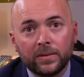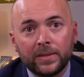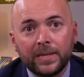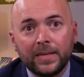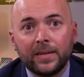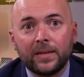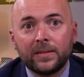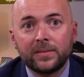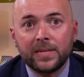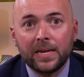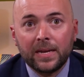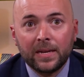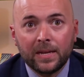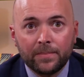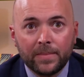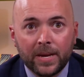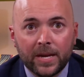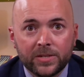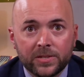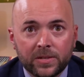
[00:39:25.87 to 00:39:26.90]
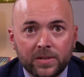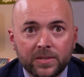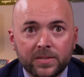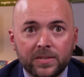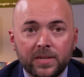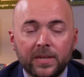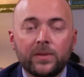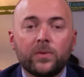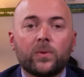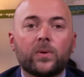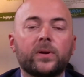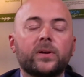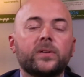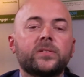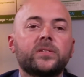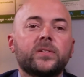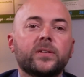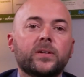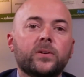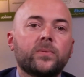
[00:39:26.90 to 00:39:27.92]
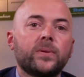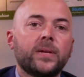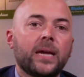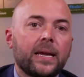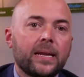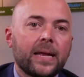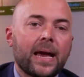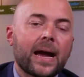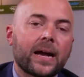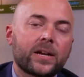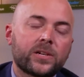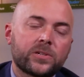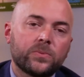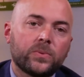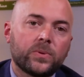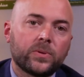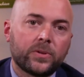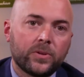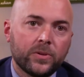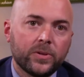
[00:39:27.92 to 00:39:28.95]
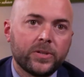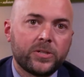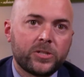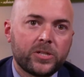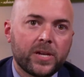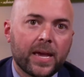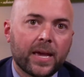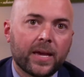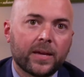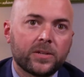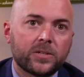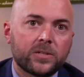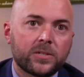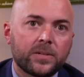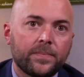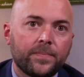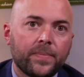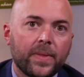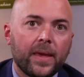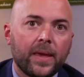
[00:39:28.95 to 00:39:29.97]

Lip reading: leading data measures in order to create actual good change.